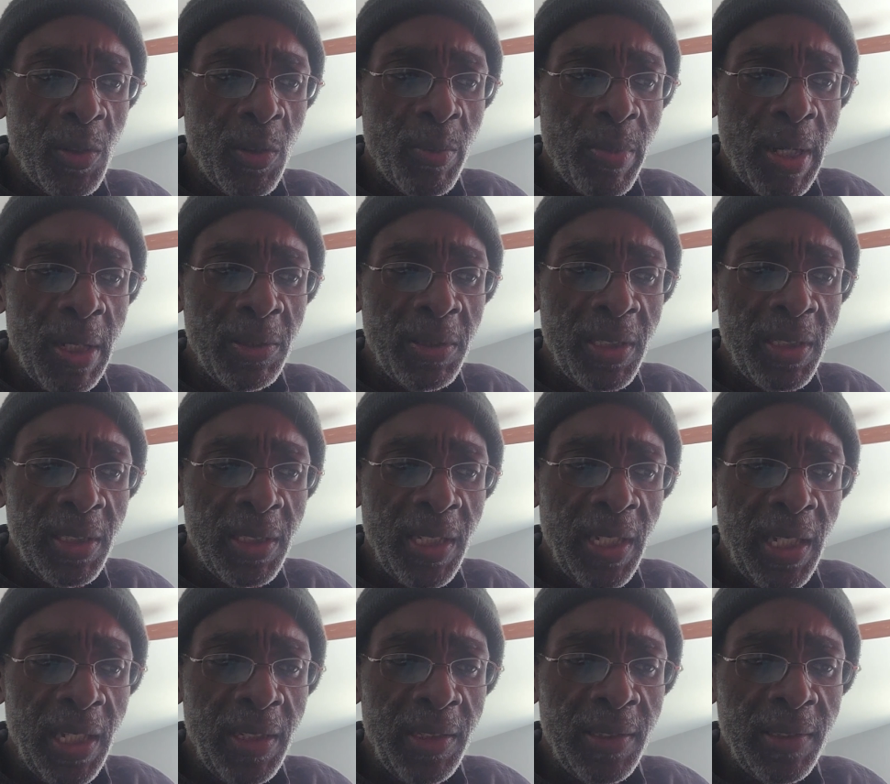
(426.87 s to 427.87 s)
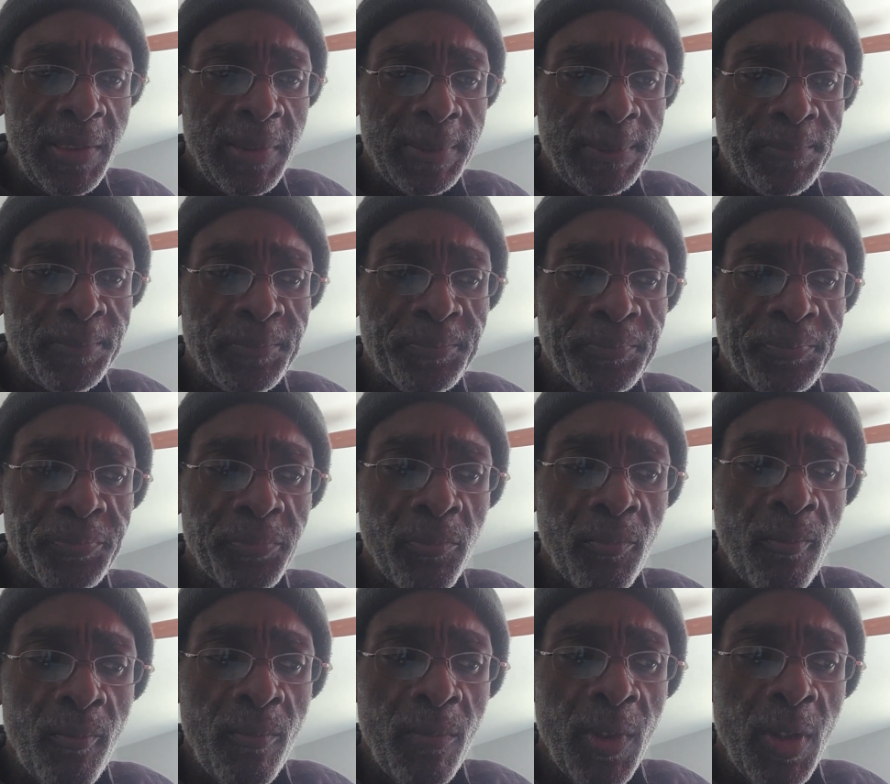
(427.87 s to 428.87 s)
about this case
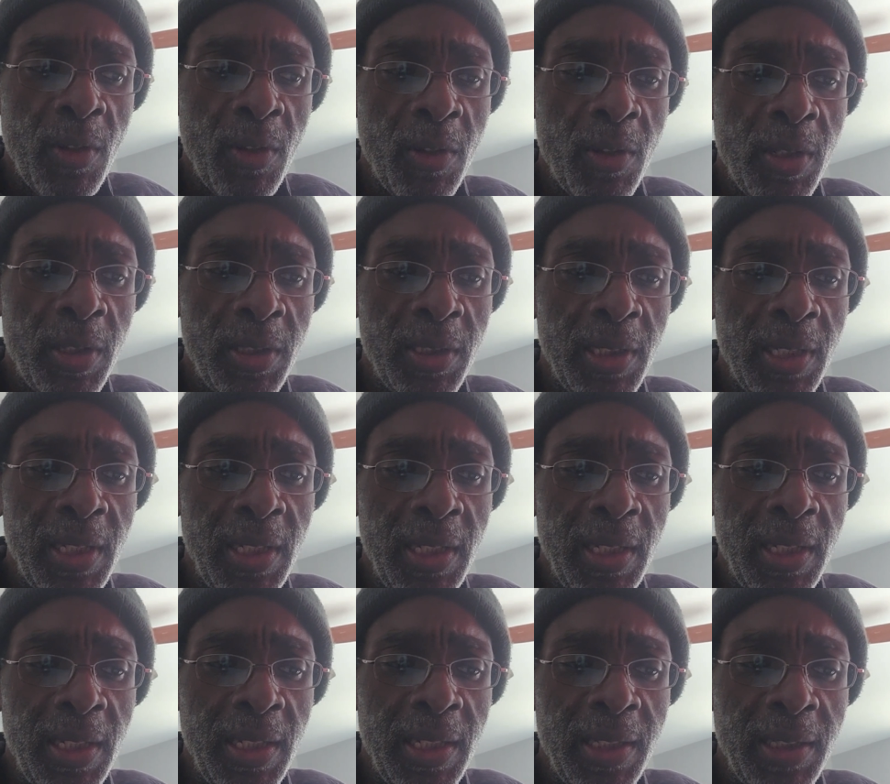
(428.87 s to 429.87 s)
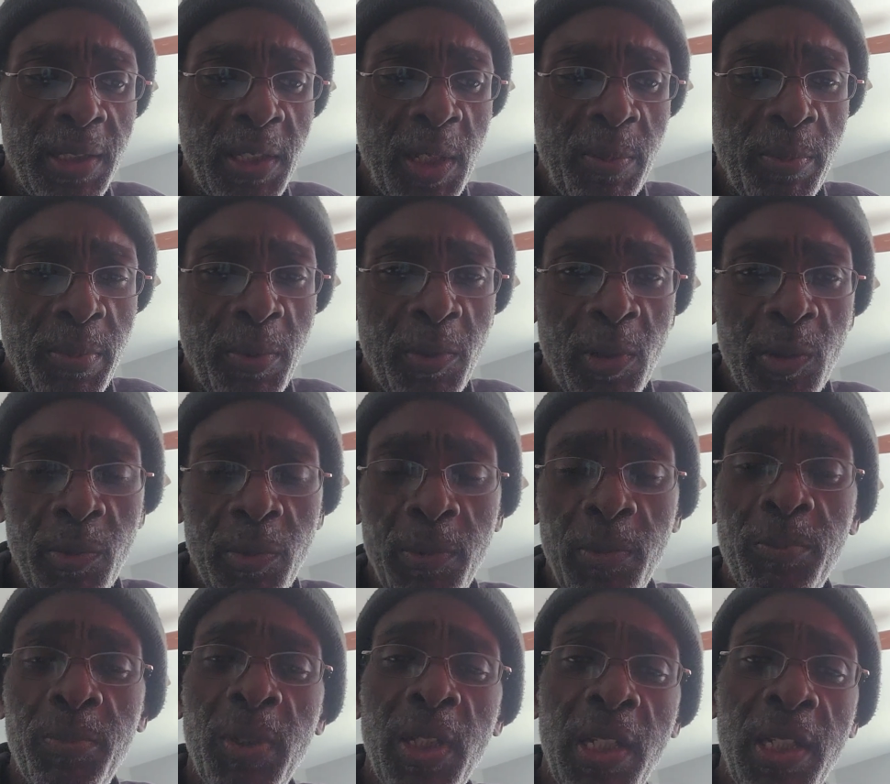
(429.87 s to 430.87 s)
on Indisputable
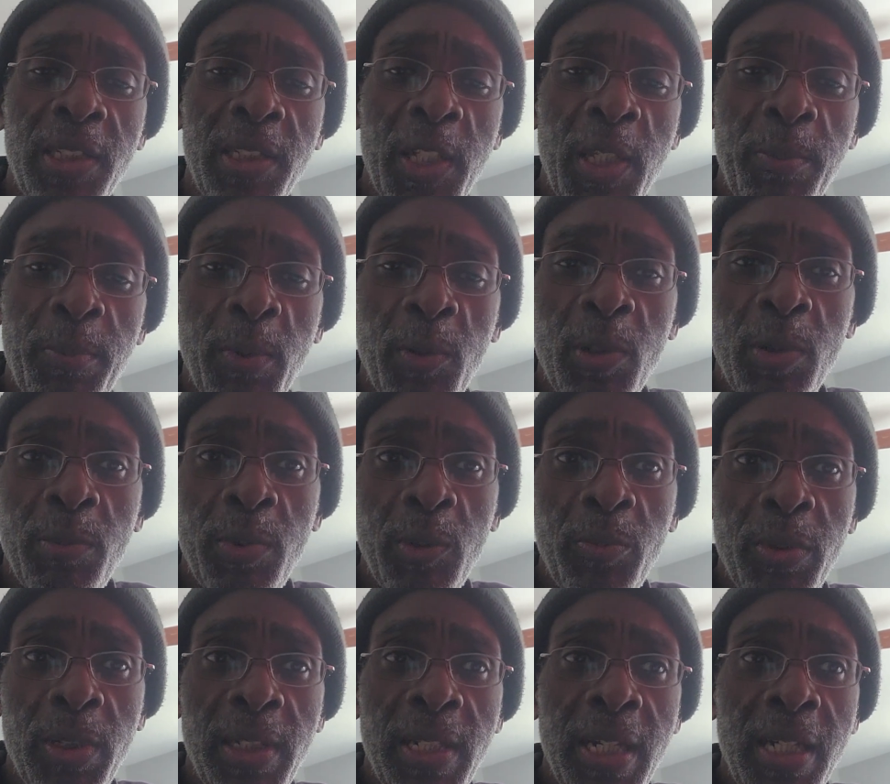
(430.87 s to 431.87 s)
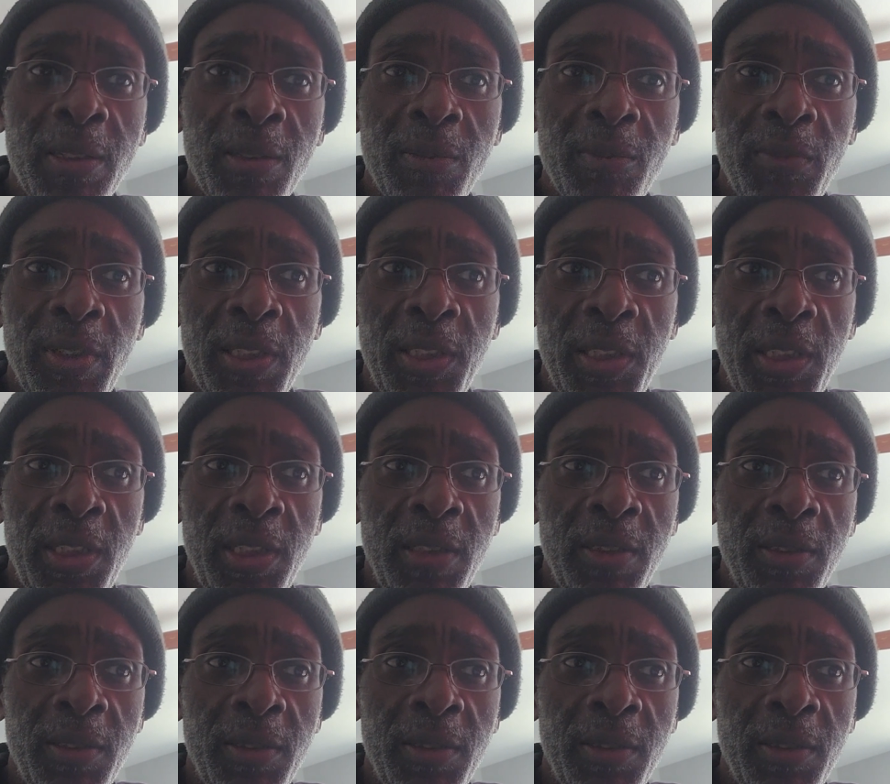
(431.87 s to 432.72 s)
with Dr. Ritchie,